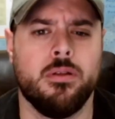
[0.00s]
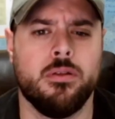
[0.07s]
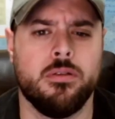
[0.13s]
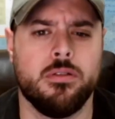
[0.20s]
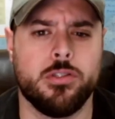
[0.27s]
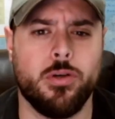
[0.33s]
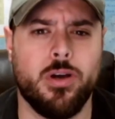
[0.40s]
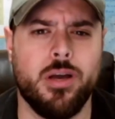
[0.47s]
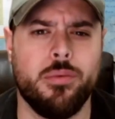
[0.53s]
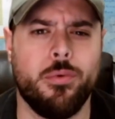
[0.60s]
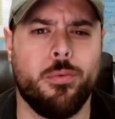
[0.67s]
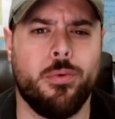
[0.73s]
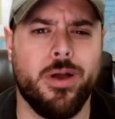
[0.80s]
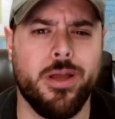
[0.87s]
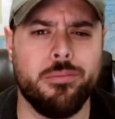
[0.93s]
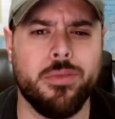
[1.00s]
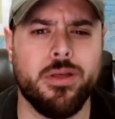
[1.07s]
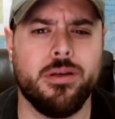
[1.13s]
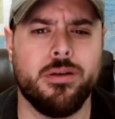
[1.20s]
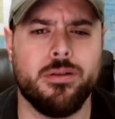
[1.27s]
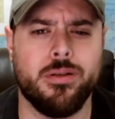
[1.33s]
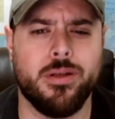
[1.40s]
So I'm a white
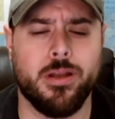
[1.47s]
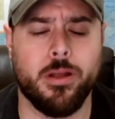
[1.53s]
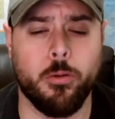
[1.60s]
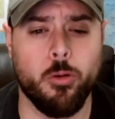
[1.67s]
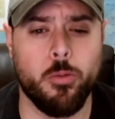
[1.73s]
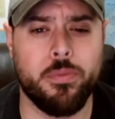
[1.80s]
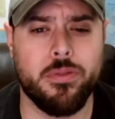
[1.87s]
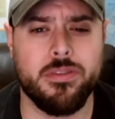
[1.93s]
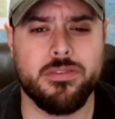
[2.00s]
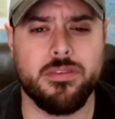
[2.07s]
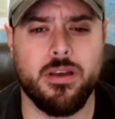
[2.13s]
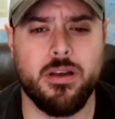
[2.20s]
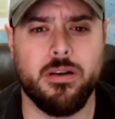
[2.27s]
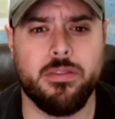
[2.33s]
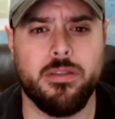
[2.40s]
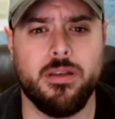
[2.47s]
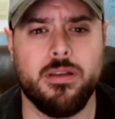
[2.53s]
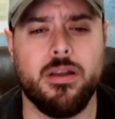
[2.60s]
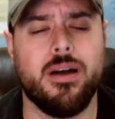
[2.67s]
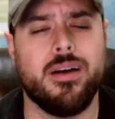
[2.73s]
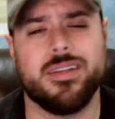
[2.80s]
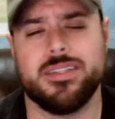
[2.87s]
male, and I grew up in the South,
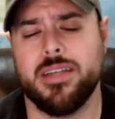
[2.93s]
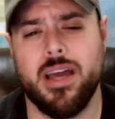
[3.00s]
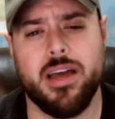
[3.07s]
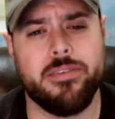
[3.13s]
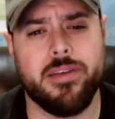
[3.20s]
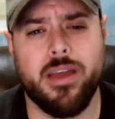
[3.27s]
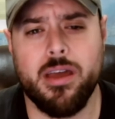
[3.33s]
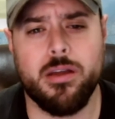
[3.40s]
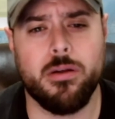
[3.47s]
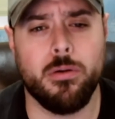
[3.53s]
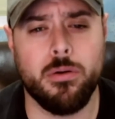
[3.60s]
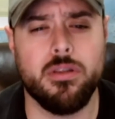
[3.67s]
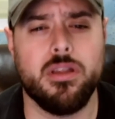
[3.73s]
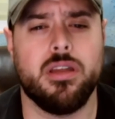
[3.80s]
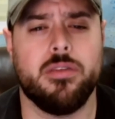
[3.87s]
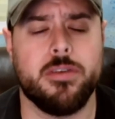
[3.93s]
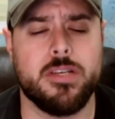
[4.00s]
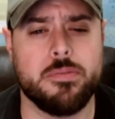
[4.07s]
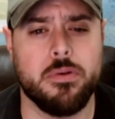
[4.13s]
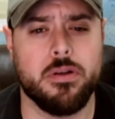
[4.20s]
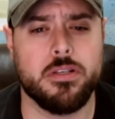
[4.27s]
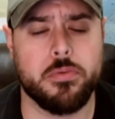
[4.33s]
and honestly, I haven't had a whole lot of
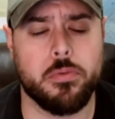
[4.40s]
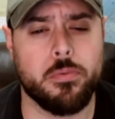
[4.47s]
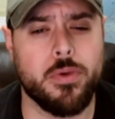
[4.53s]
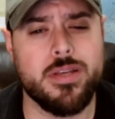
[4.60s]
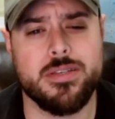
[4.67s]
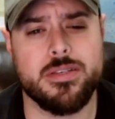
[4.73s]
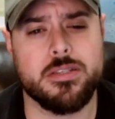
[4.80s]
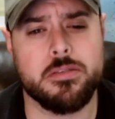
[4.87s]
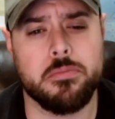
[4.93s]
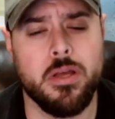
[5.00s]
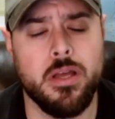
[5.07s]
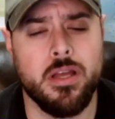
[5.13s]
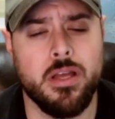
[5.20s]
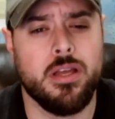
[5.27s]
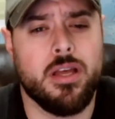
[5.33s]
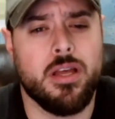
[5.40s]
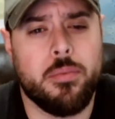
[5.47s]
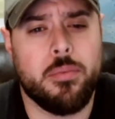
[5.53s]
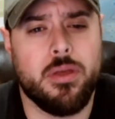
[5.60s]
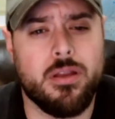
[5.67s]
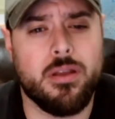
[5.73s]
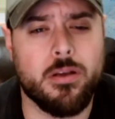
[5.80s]
experience with racism. I
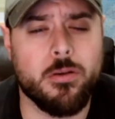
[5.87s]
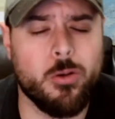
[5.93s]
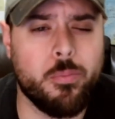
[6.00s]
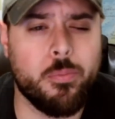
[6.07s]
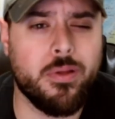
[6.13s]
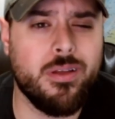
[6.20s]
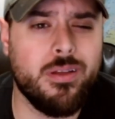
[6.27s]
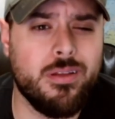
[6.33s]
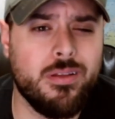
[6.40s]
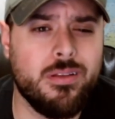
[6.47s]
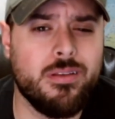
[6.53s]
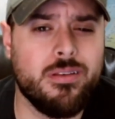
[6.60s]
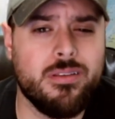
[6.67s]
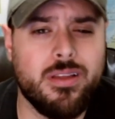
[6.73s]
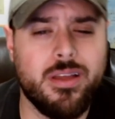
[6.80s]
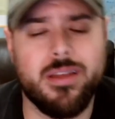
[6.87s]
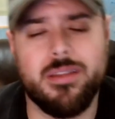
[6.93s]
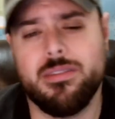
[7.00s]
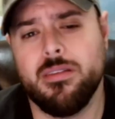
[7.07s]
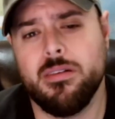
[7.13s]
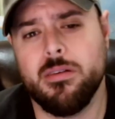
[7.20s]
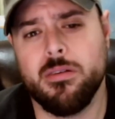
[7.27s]
mean, I grew up in
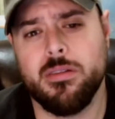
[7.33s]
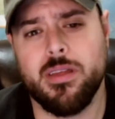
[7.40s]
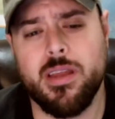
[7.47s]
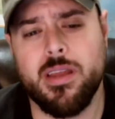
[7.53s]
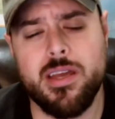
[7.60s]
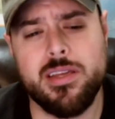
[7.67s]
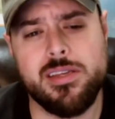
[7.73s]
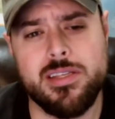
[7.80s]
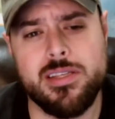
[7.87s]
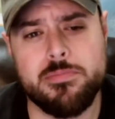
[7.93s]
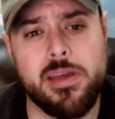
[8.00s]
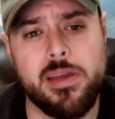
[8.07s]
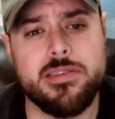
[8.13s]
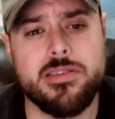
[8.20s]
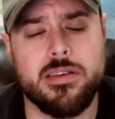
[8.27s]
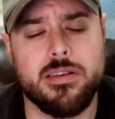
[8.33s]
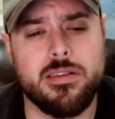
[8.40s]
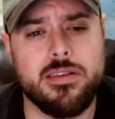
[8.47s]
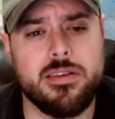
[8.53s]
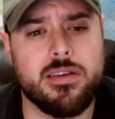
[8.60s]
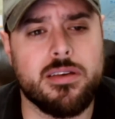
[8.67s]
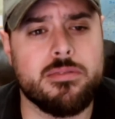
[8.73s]
like the early '90s,
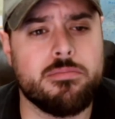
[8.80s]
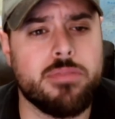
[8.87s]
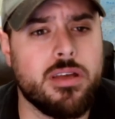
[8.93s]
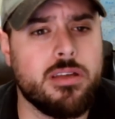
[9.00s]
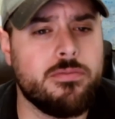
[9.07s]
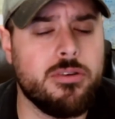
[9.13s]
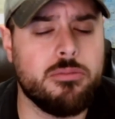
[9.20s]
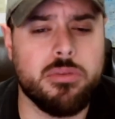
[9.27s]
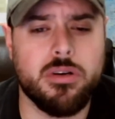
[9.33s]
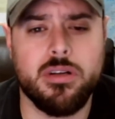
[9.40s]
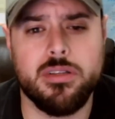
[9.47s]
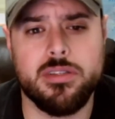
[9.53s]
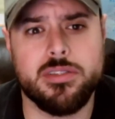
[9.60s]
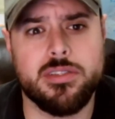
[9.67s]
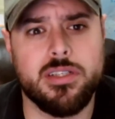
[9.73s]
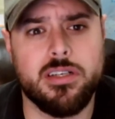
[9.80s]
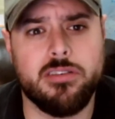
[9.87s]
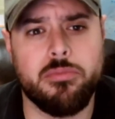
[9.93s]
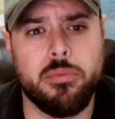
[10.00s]
basically, and playing football and stuff.